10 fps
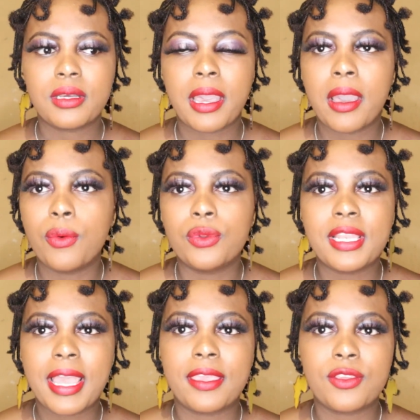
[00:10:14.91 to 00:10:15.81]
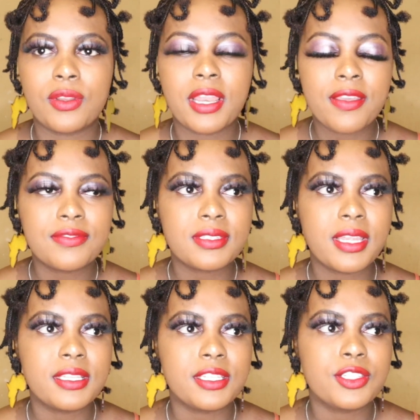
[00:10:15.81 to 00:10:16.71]
how like your
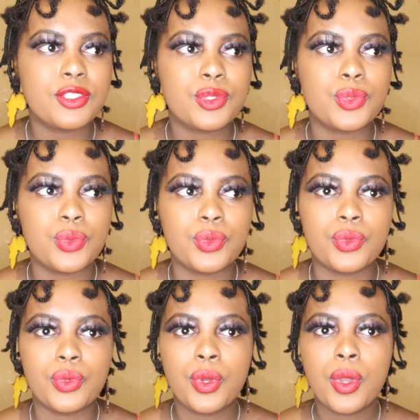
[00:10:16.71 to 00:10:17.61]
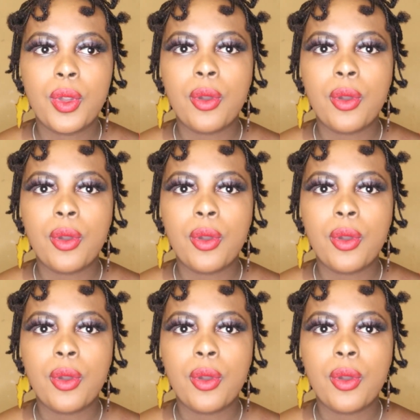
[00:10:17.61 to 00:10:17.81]
lifestyle needs to